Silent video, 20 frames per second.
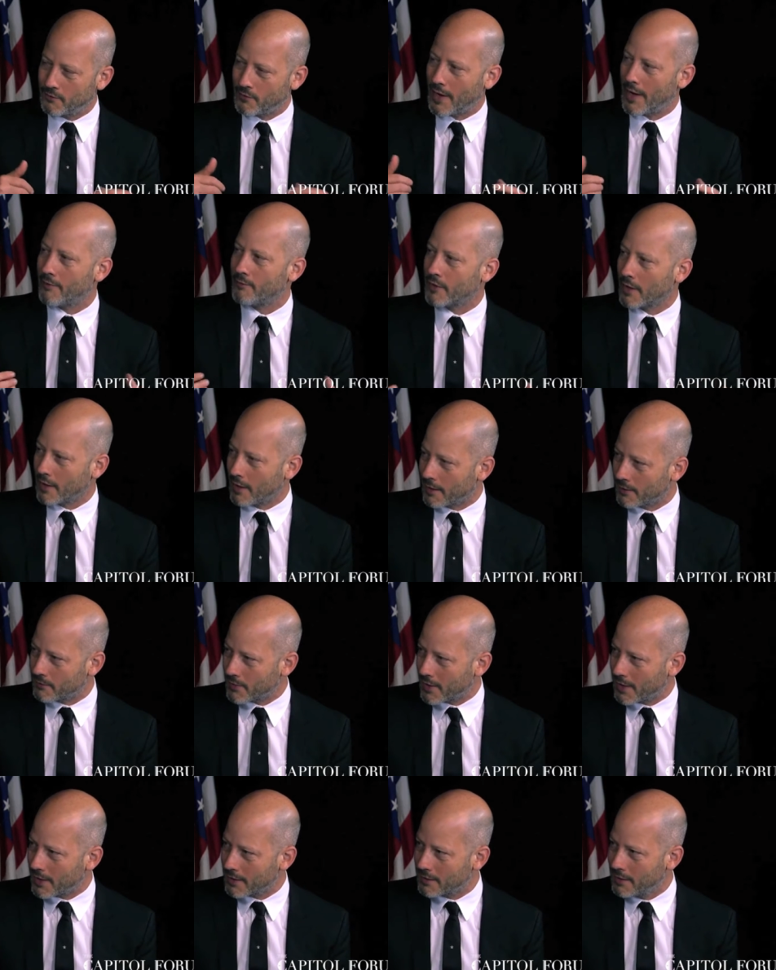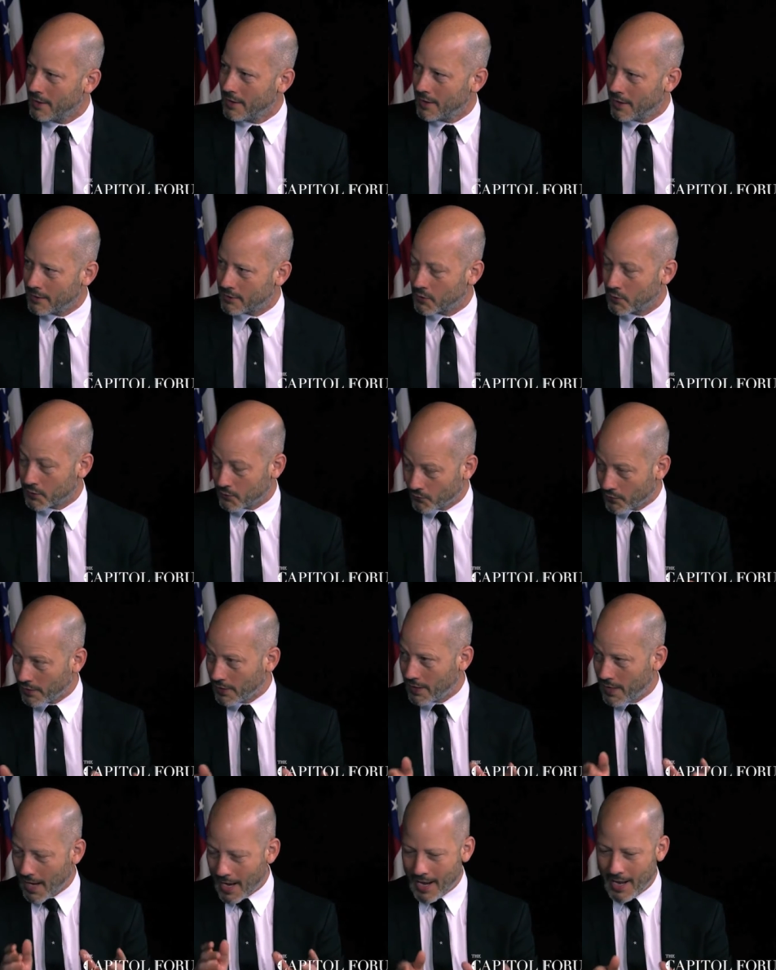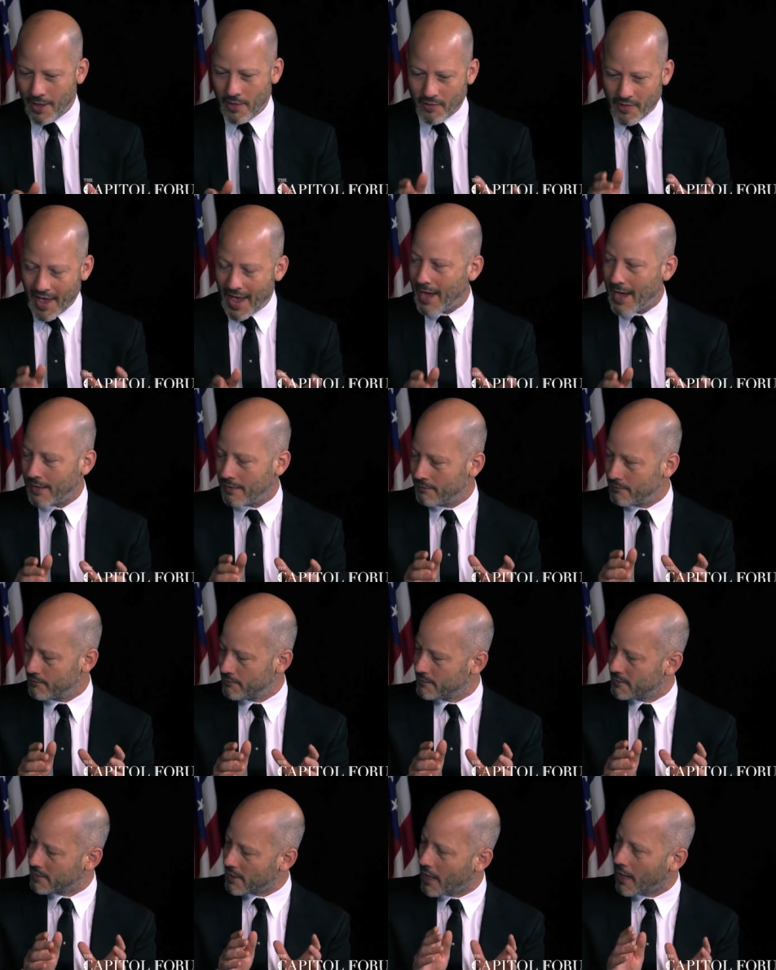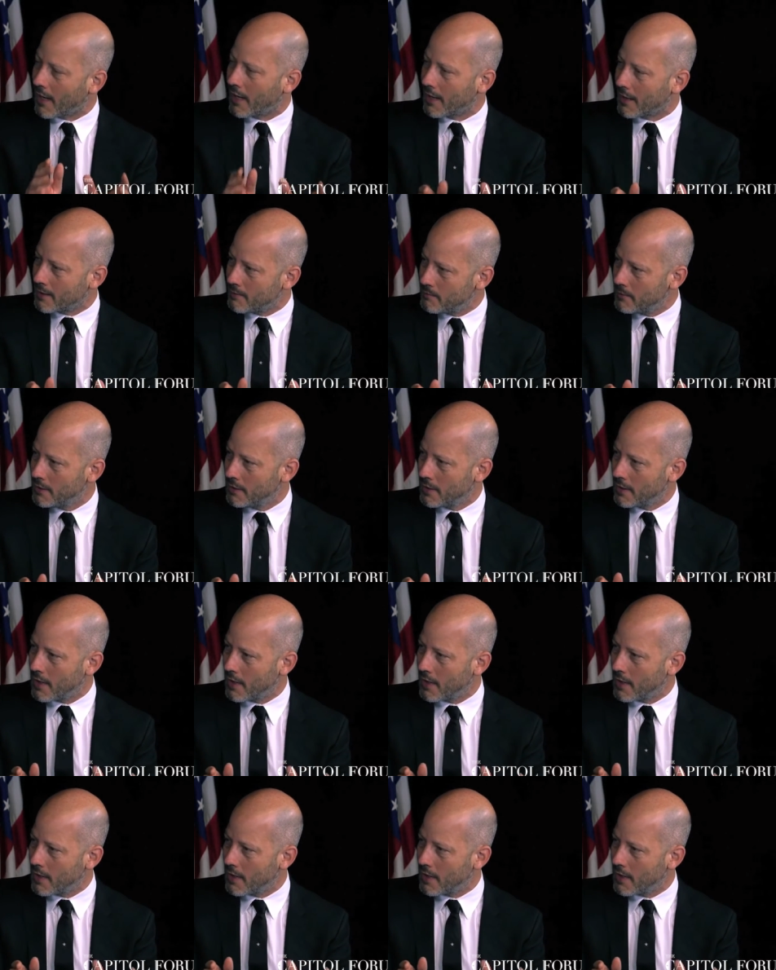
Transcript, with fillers: draft the contract. And so it's really at that time,